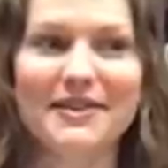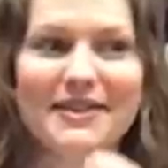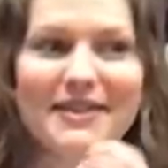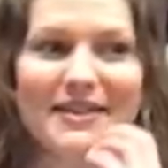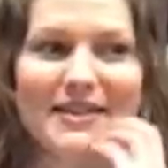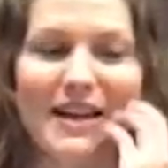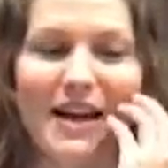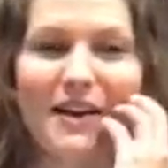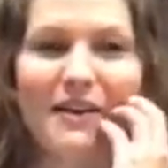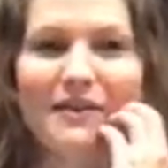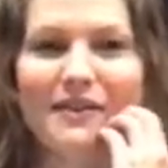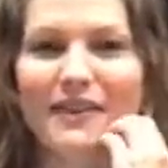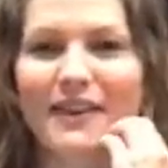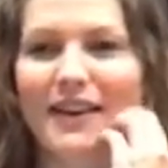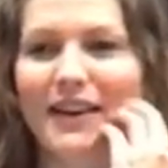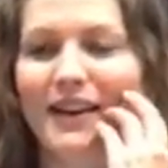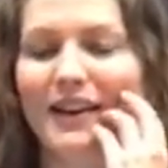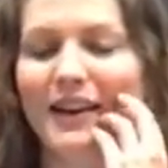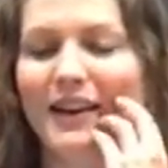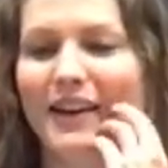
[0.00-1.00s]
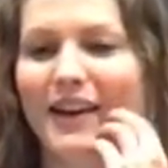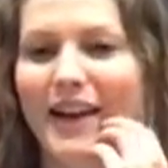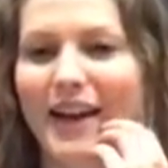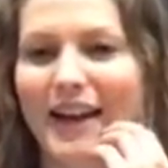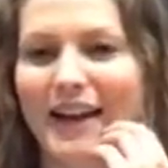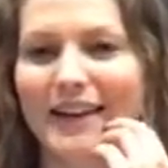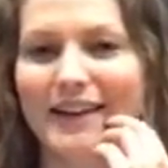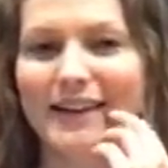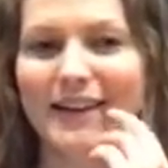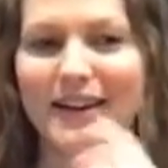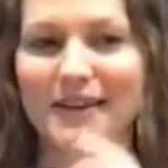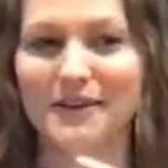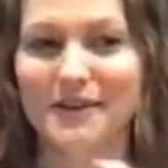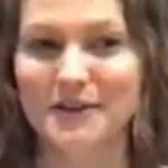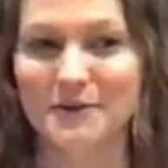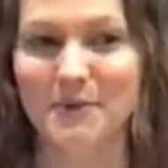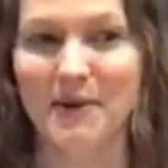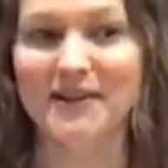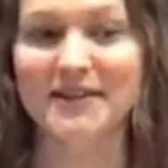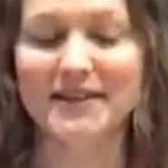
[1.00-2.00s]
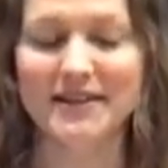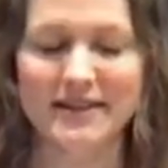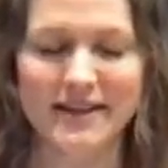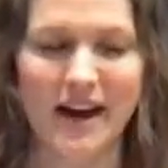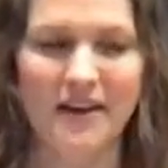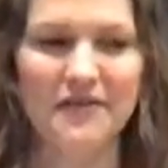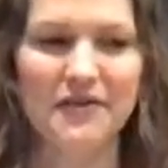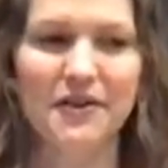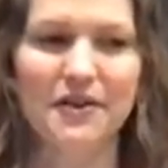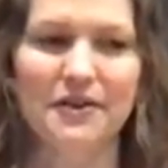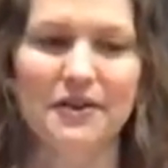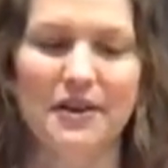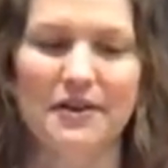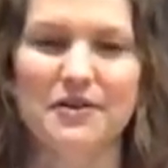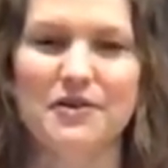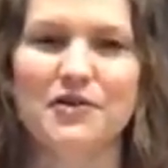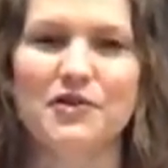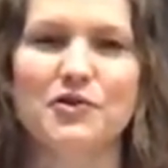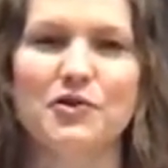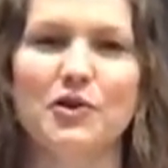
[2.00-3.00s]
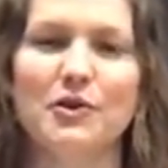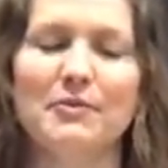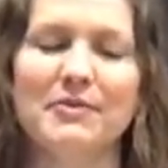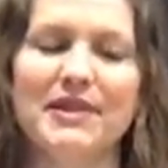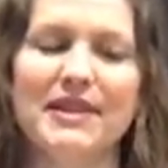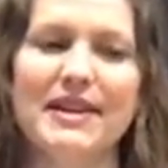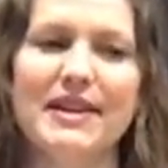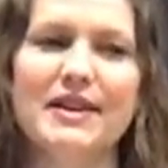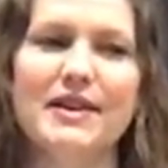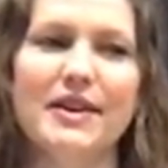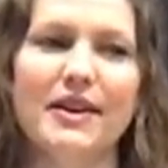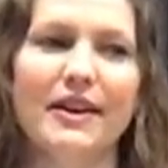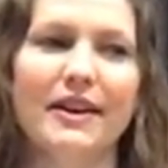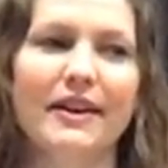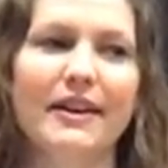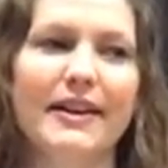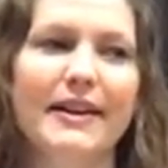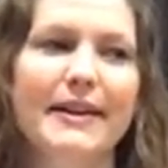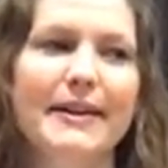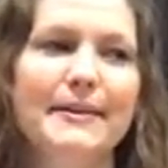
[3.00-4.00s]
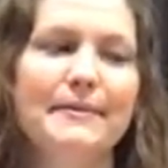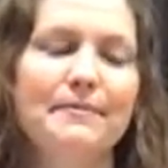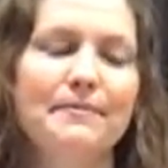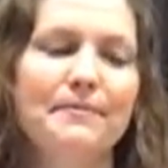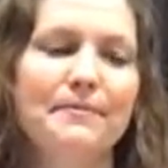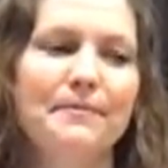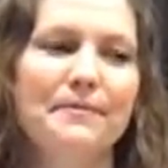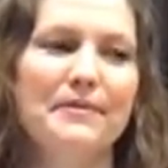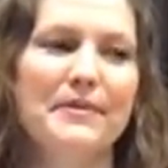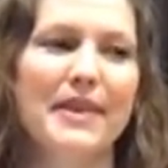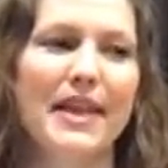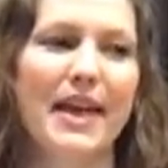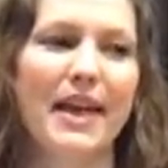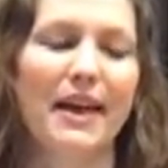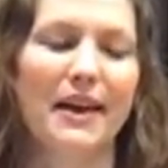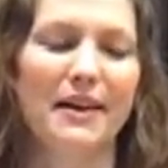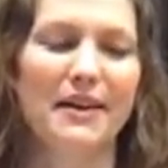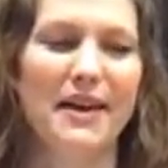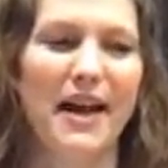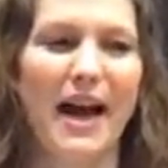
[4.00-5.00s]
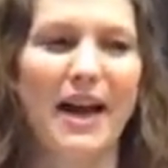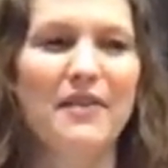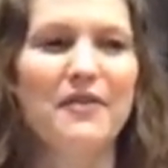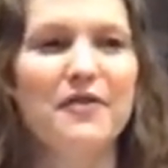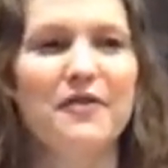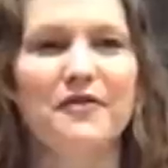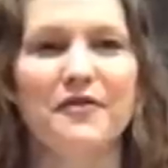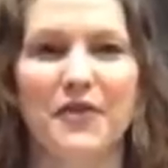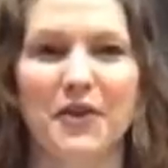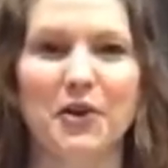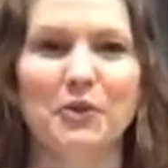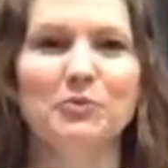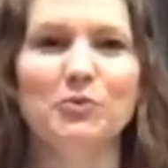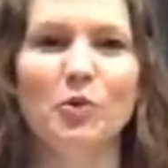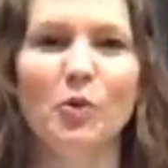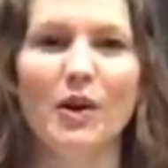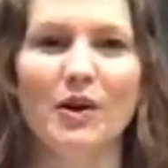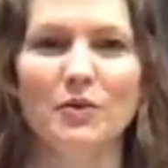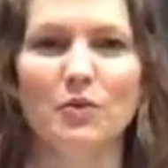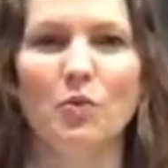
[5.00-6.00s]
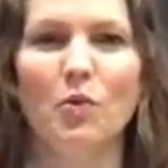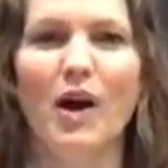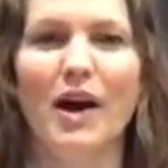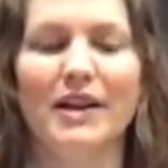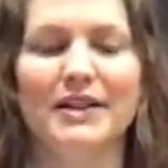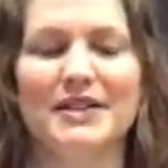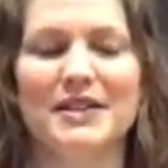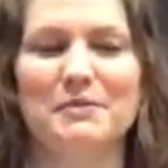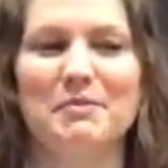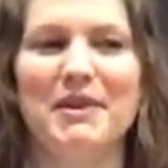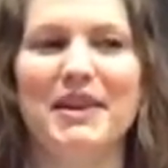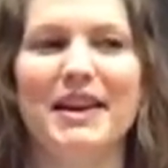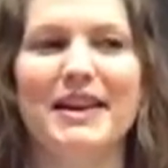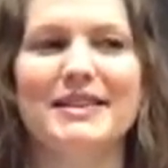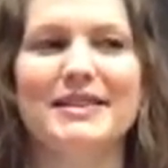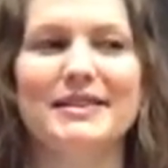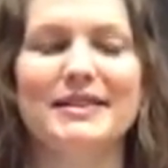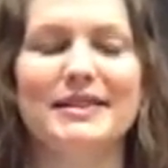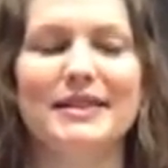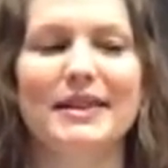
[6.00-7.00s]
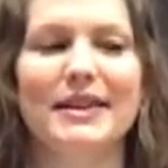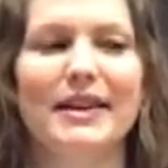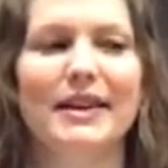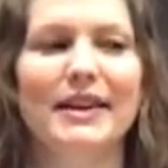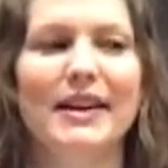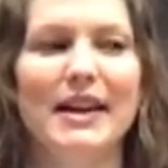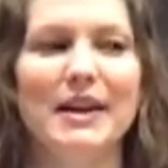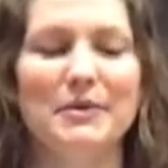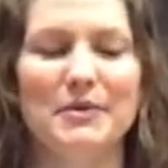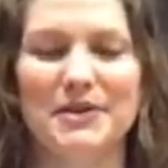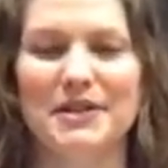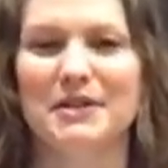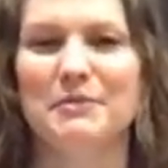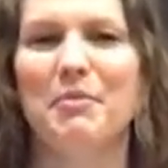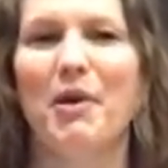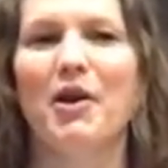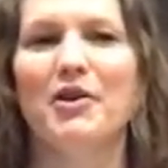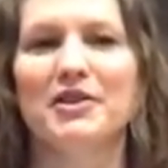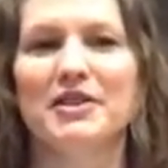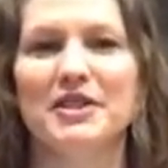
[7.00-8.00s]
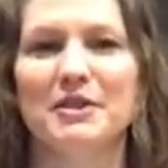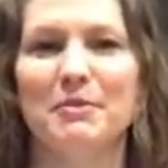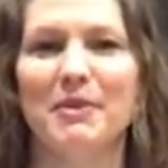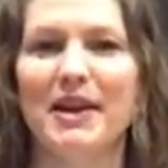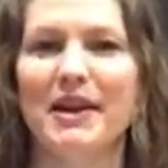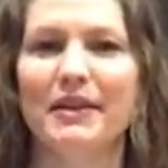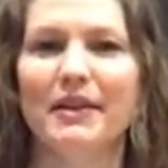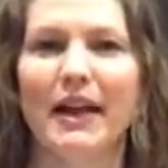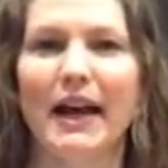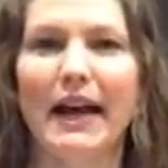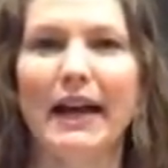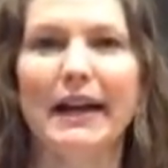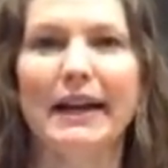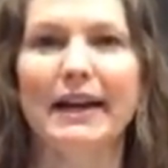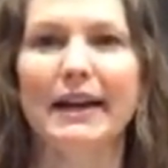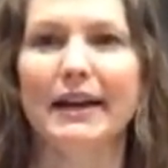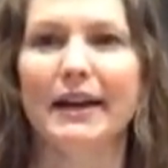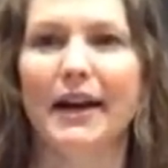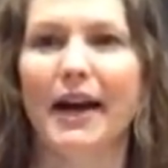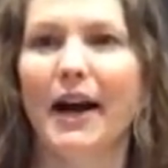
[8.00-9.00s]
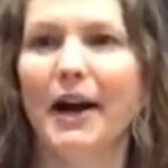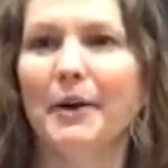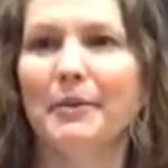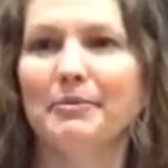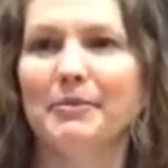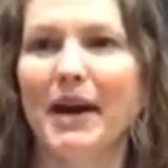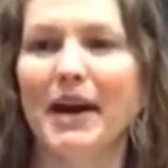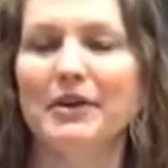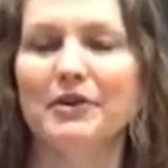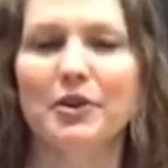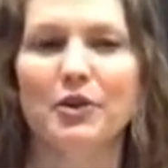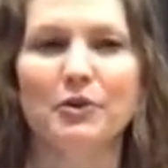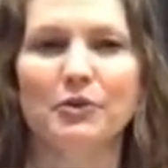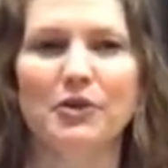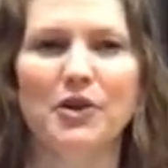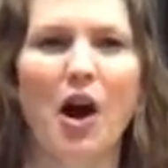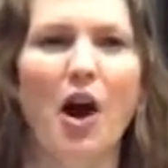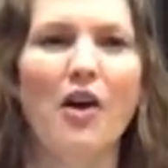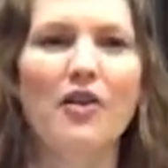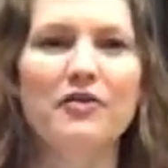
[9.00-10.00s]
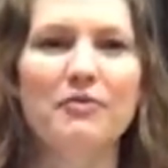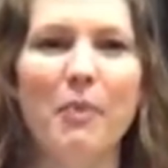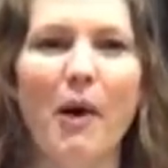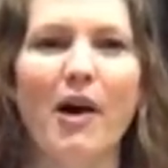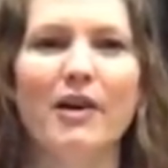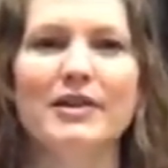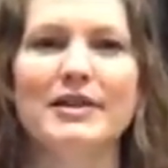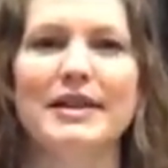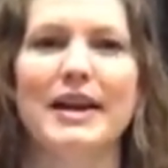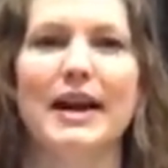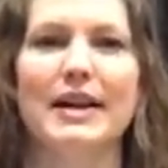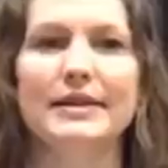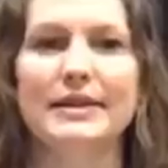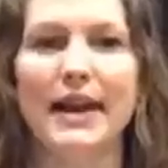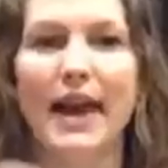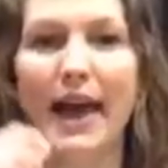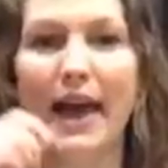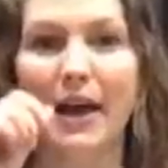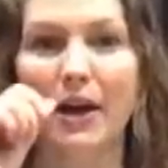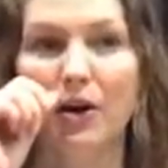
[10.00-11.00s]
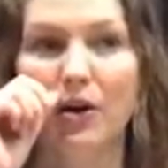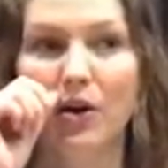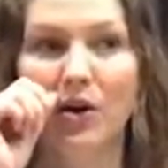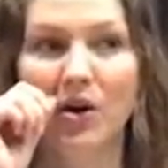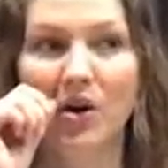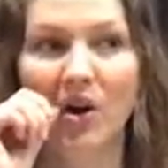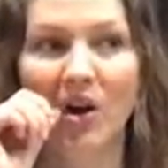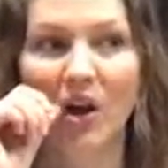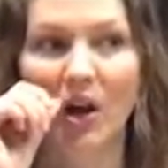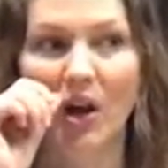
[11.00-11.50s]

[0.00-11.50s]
and stuff. And there's been several thunderstorms here. And I filmed one once because it was supposed to be like, I don't know, golf ball size hail.